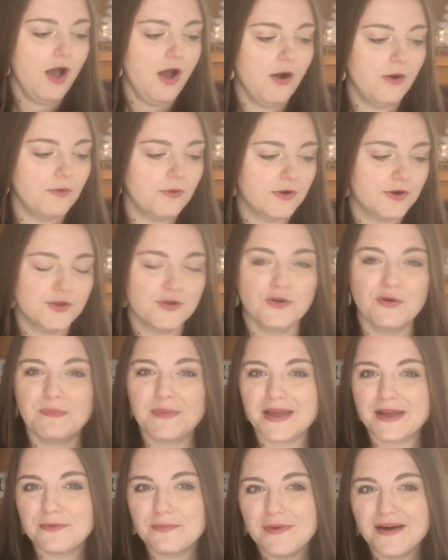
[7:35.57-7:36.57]
or you could
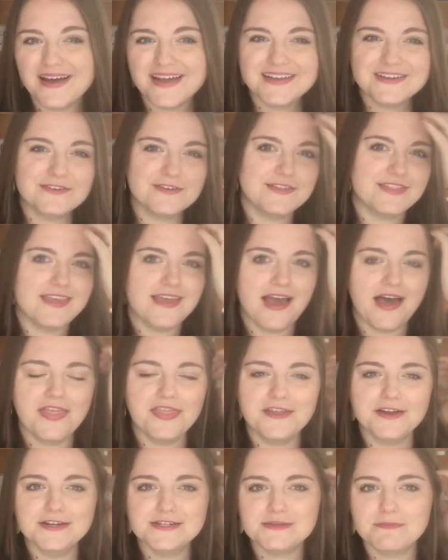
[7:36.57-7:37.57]
pick one or the
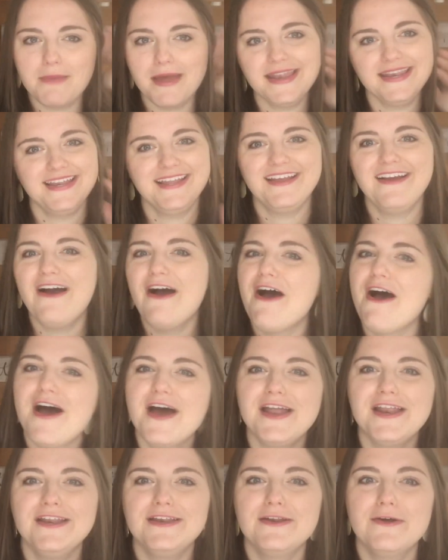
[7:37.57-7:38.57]
other depending
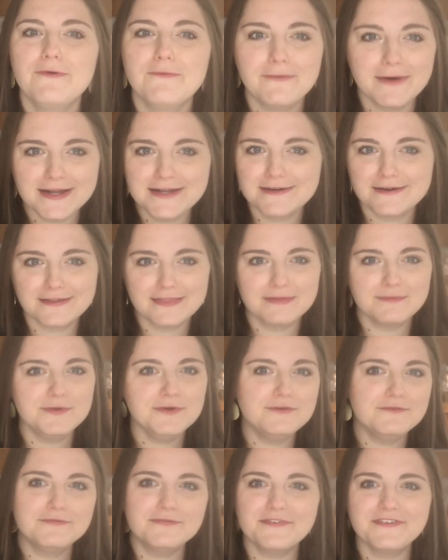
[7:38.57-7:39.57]
on what you're in the
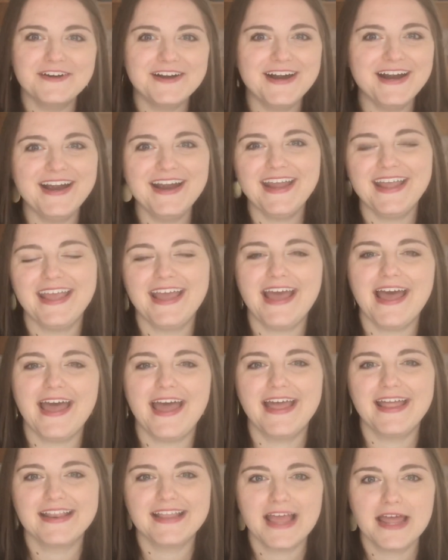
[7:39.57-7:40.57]
mood for
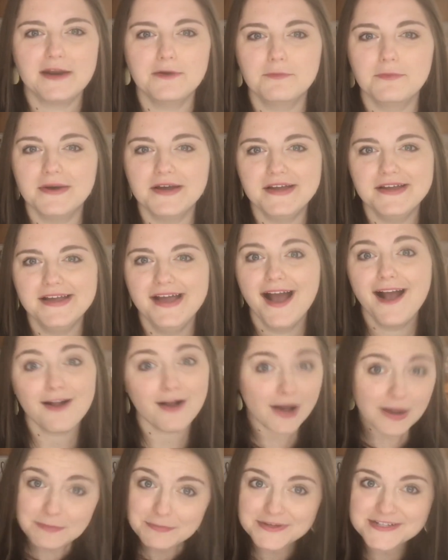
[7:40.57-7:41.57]
and kind of what
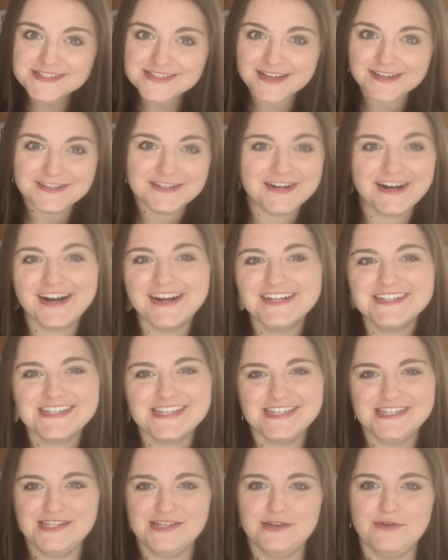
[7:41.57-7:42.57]
God puts on your heart
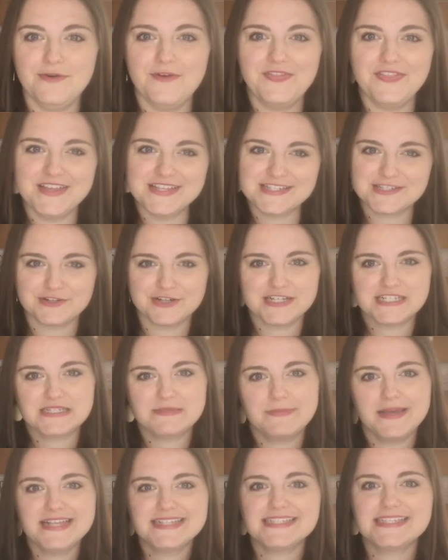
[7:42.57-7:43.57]
to do this
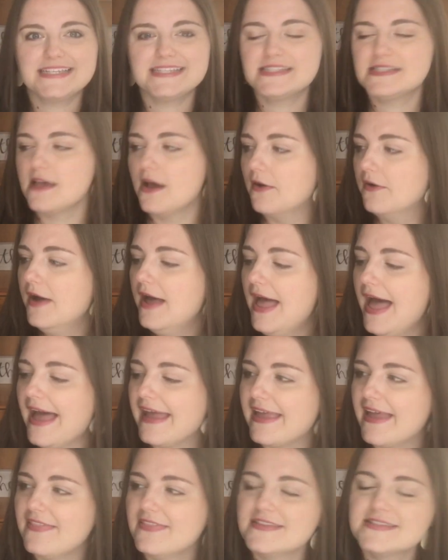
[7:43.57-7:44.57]
Christmas. So
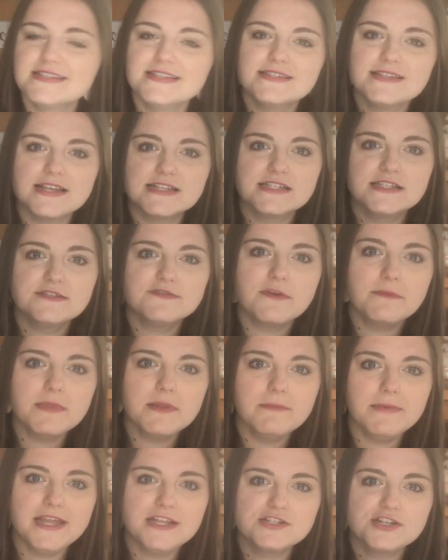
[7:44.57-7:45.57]
again, this is Lessons from
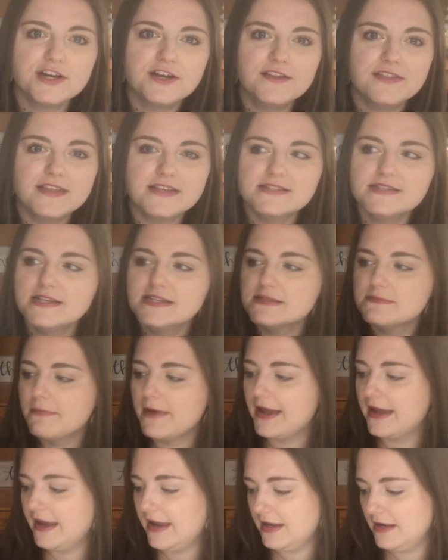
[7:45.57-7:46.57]
the Manger. This is
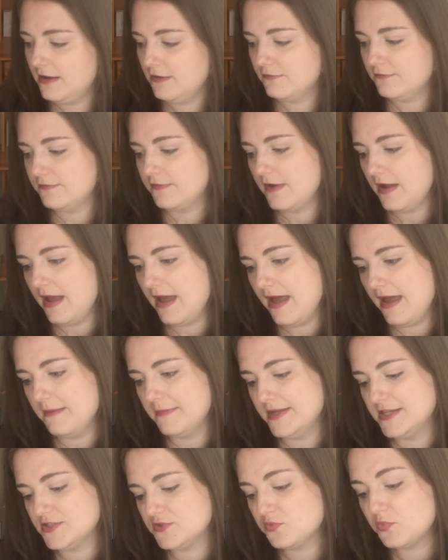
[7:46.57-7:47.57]
mine
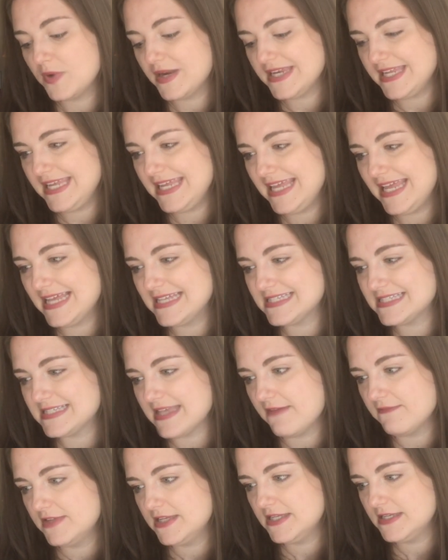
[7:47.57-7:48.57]
from
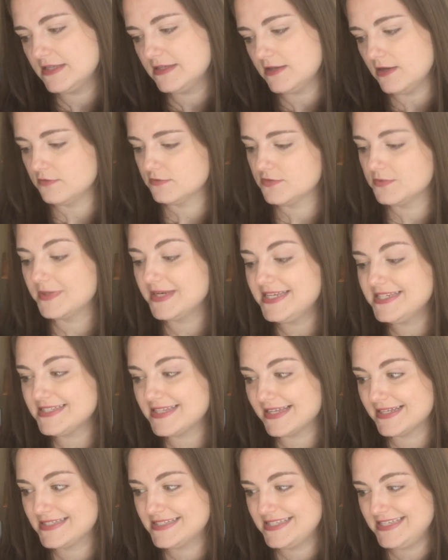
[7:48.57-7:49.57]

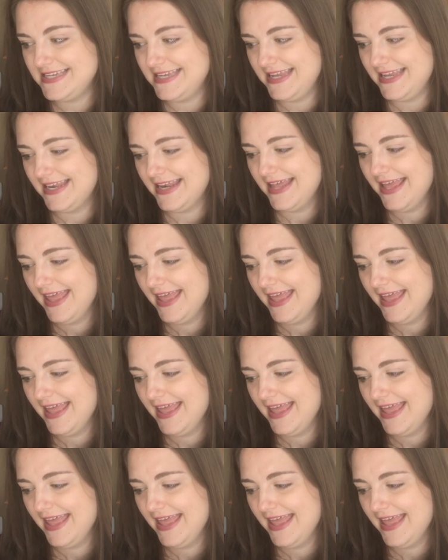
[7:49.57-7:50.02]
2016.